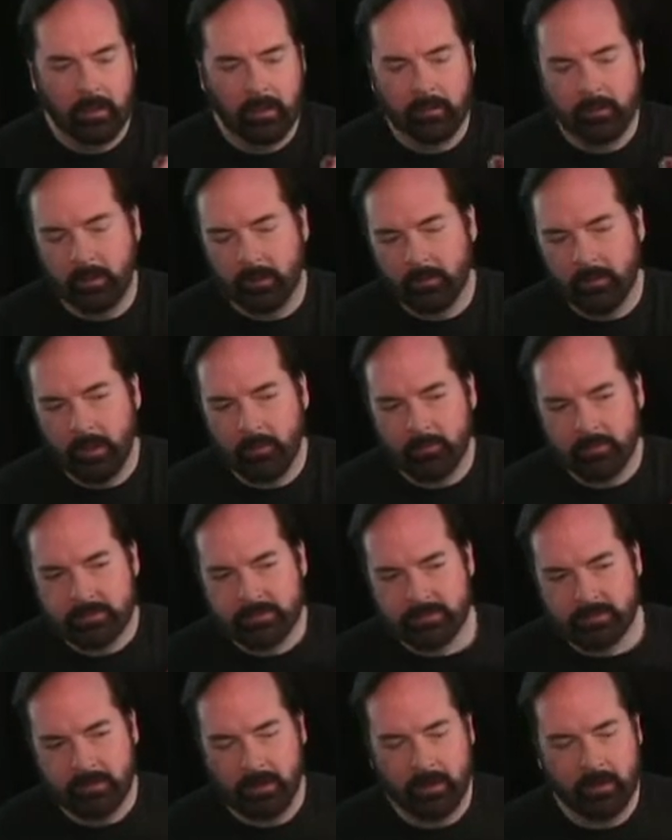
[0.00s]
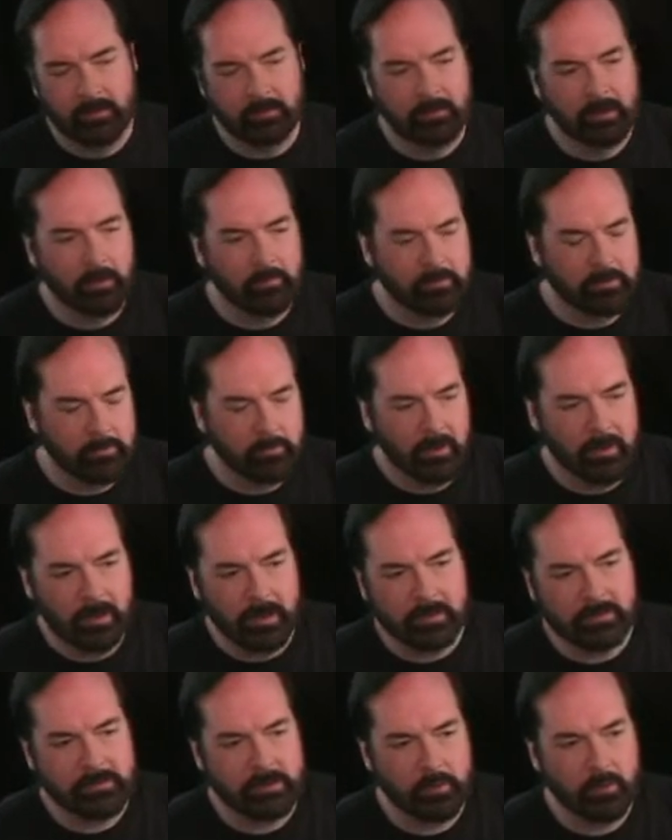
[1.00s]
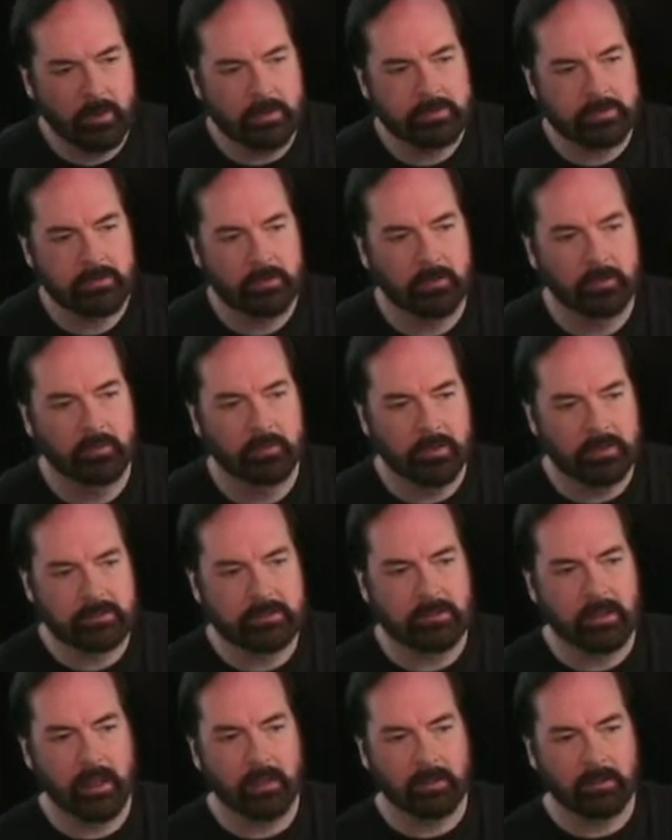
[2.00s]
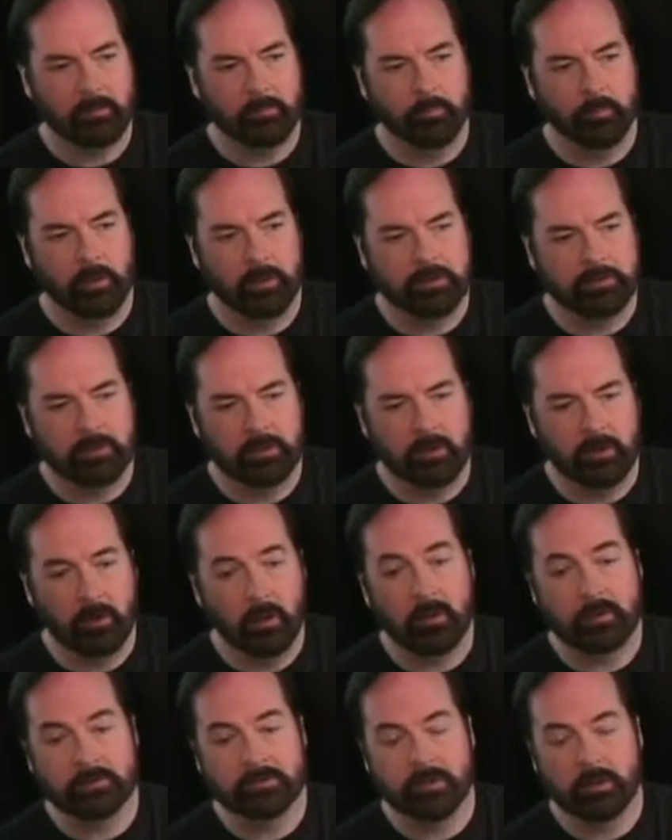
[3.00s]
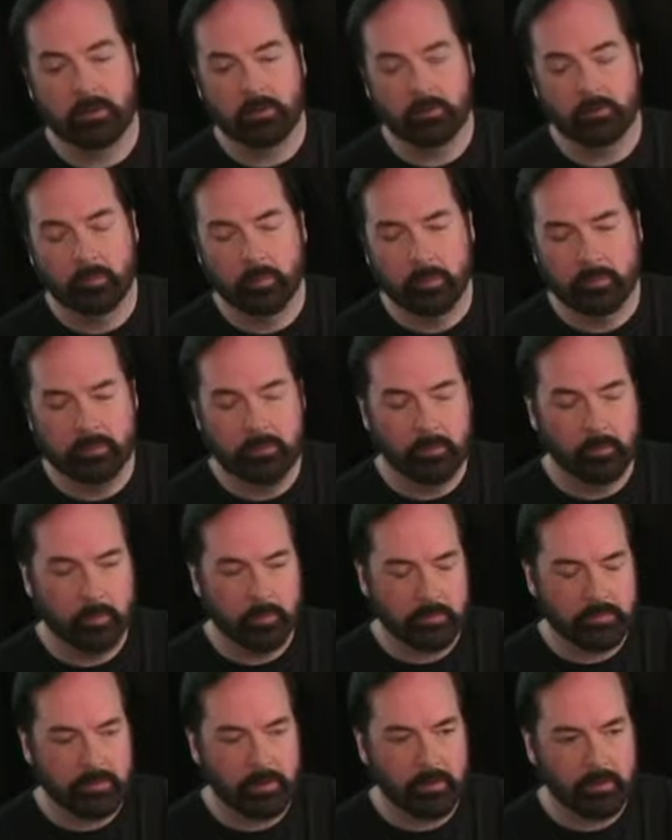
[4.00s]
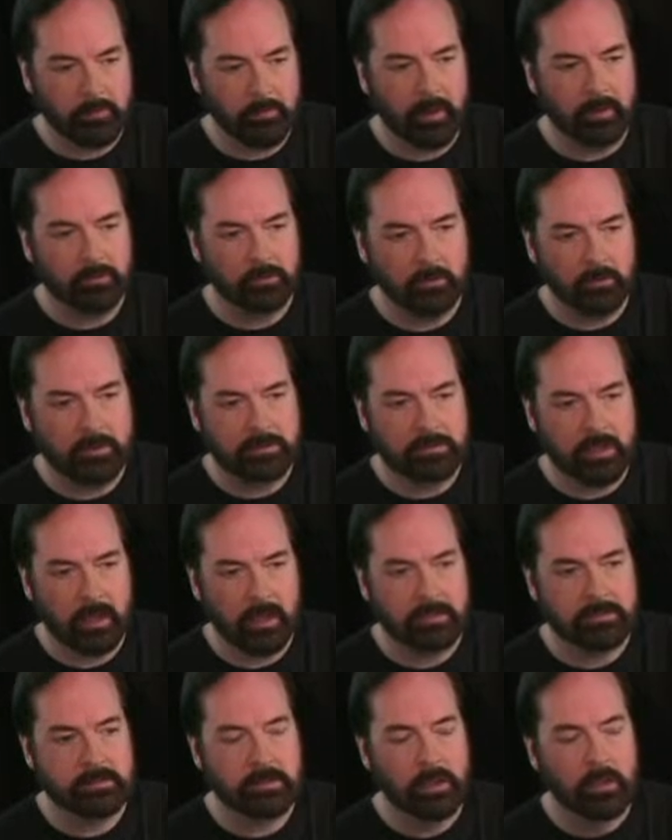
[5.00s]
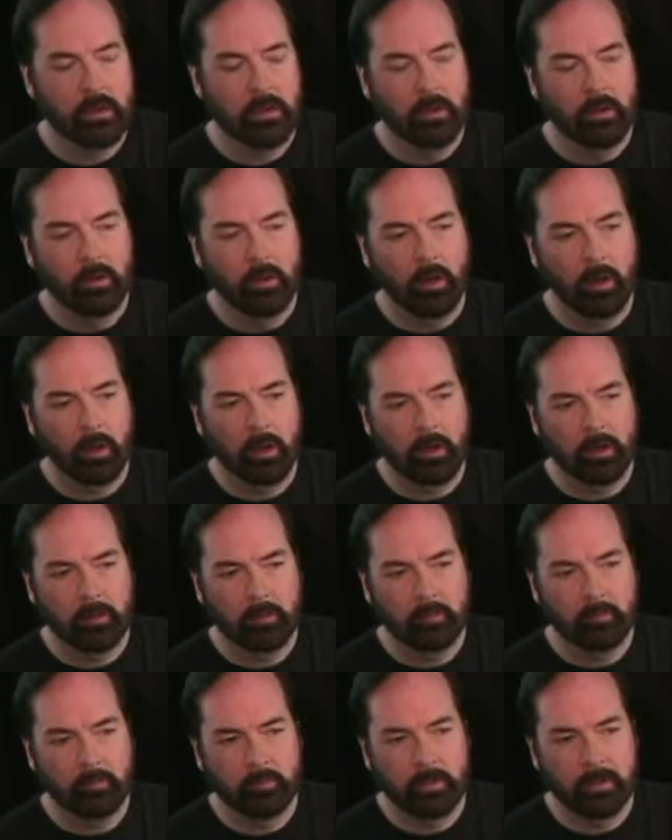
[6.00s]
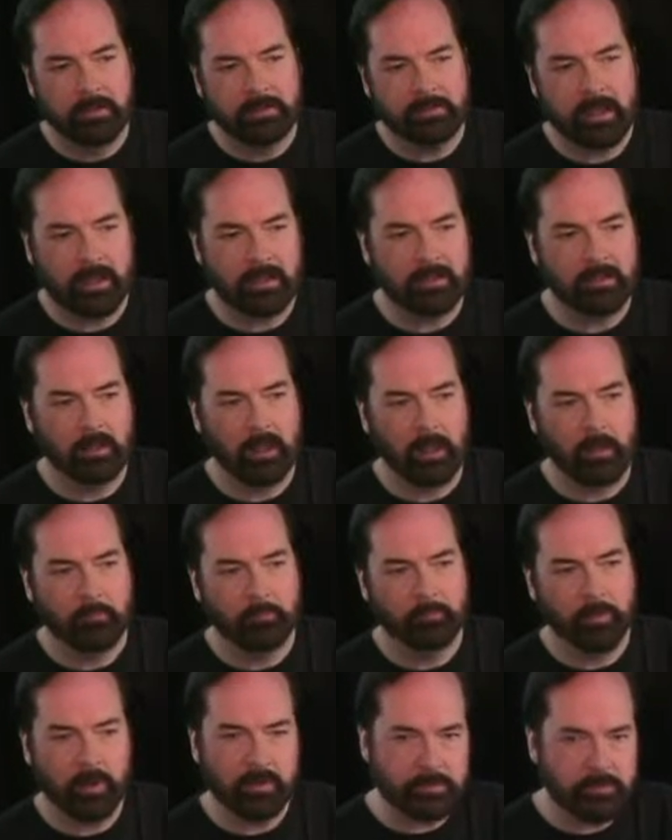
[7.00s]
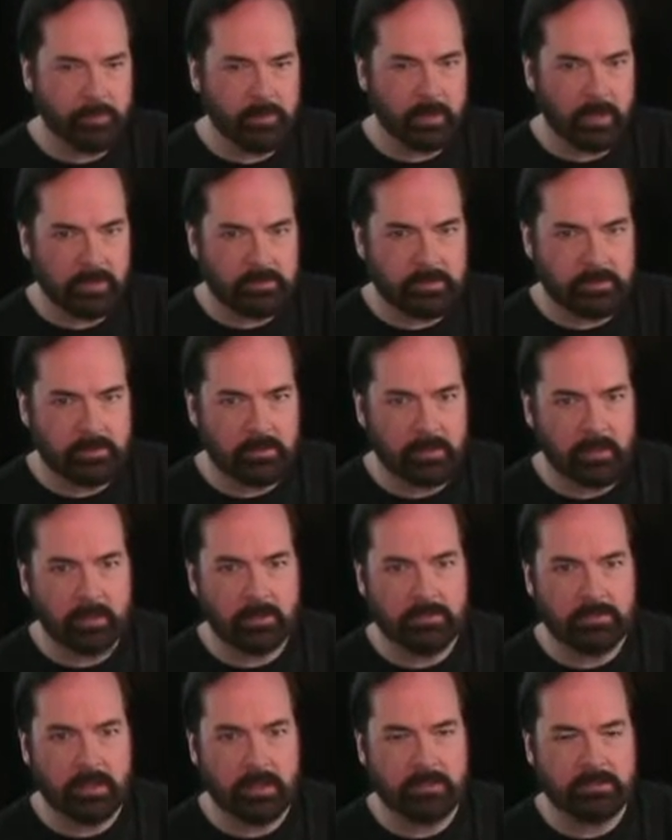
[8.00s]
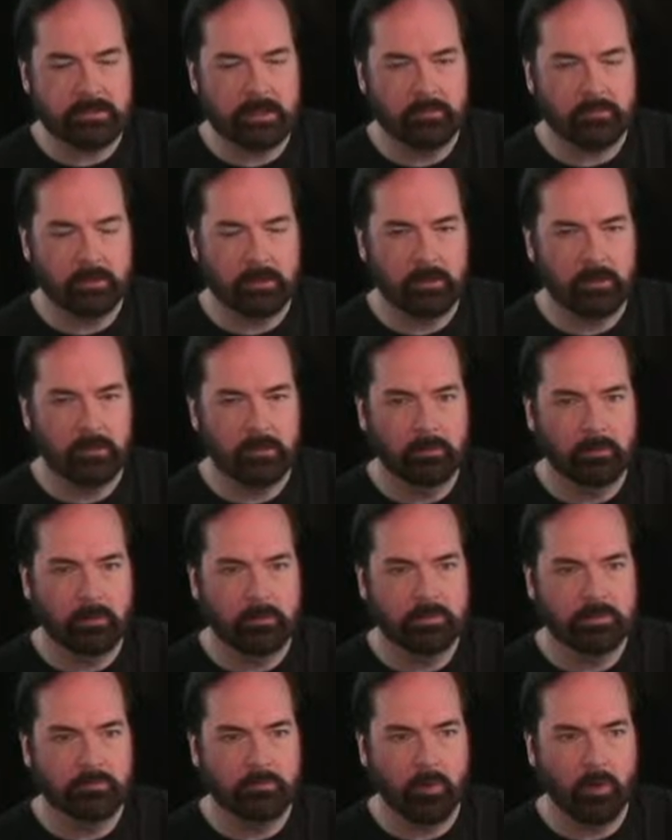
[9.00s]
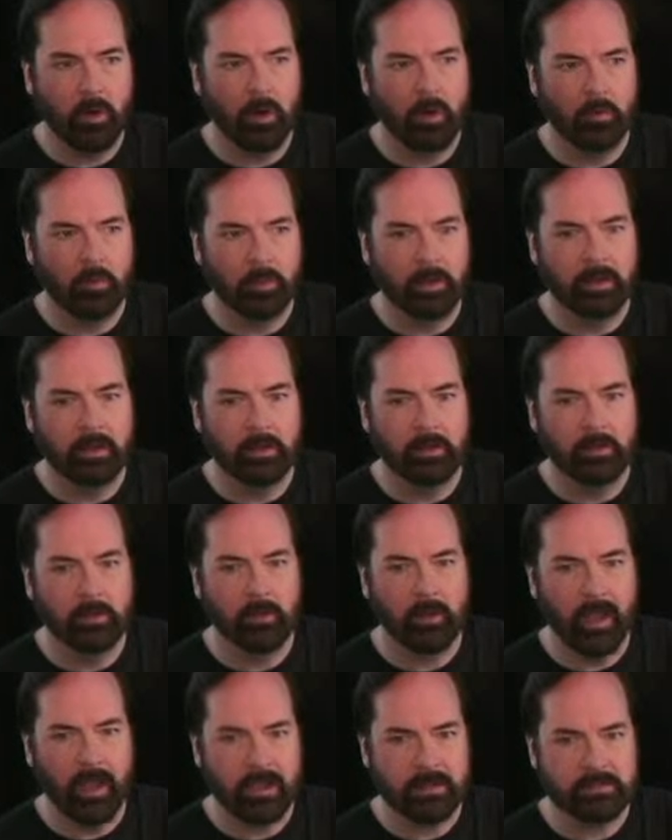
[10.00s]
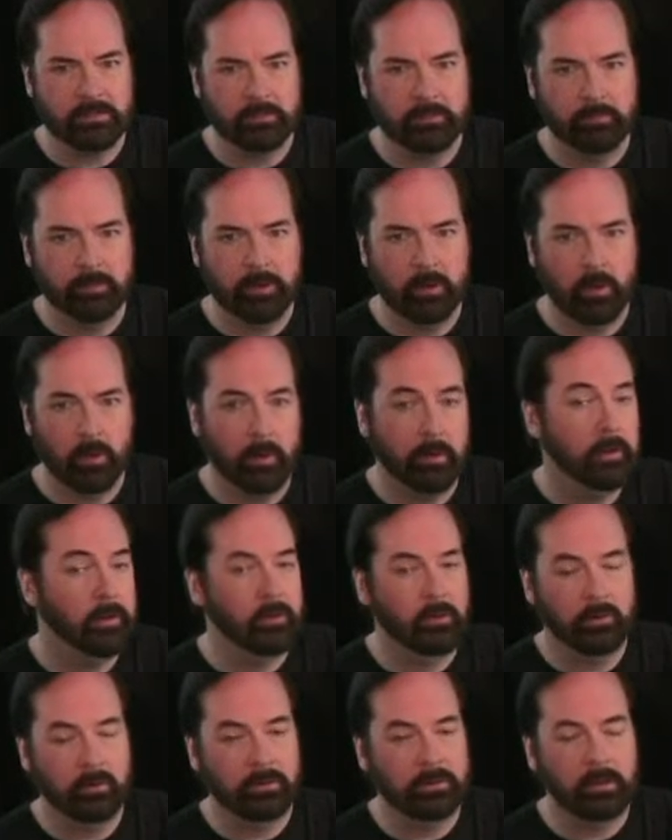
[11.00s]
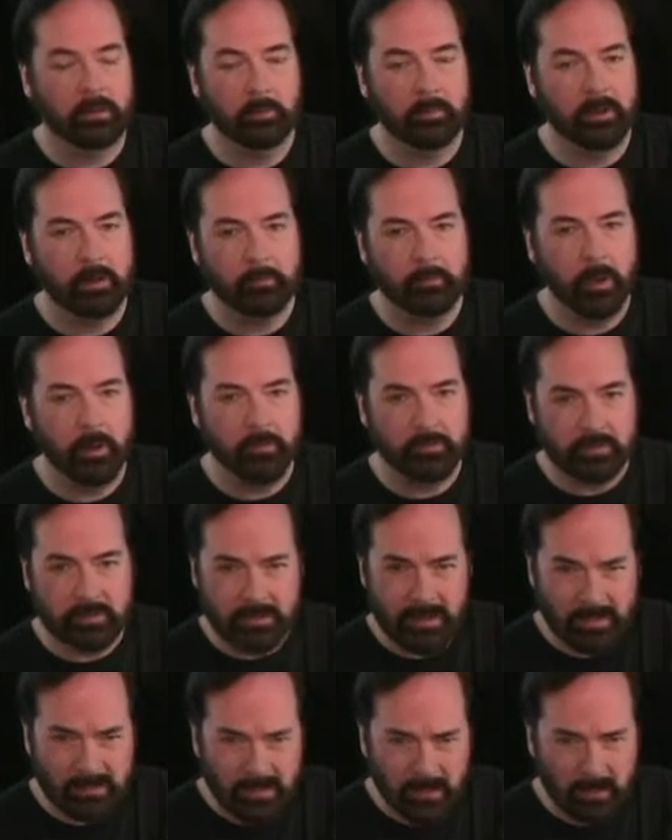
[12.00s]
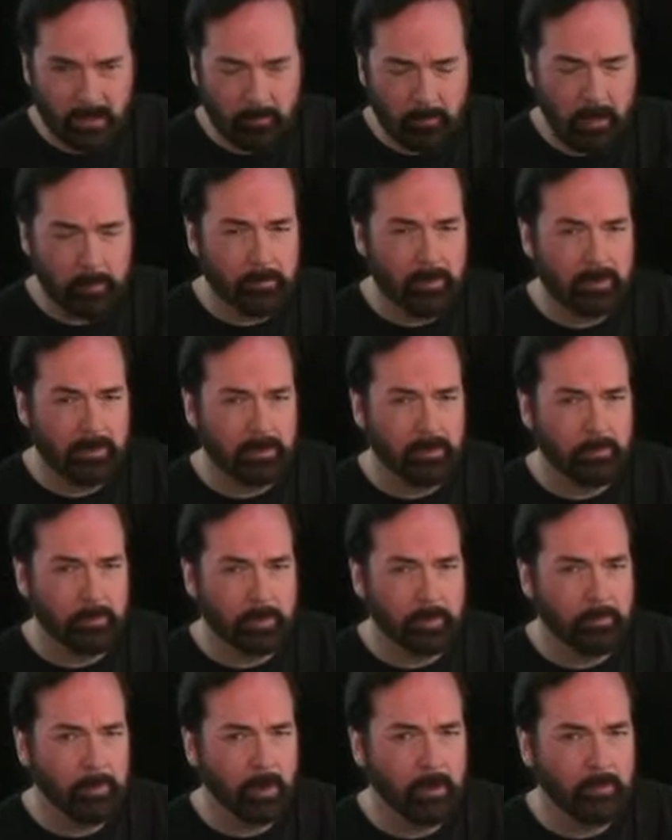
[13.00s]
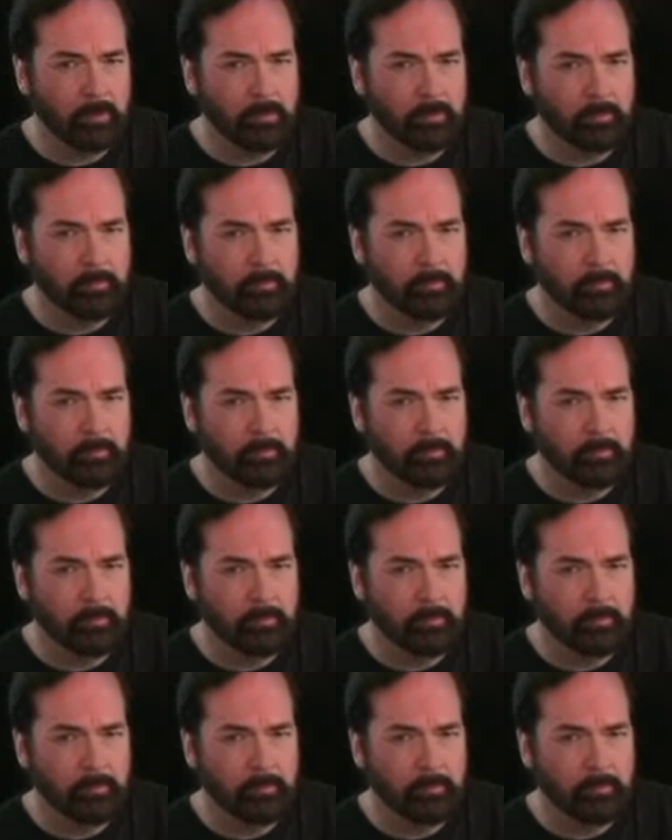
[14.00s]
And that was coming to my next question, things like compression, and also we were talking about noise gates. Is that a post-production thing, or is that something you use more when you're actually recording, or a little bit of both? It sounds like it might be a little bit of both.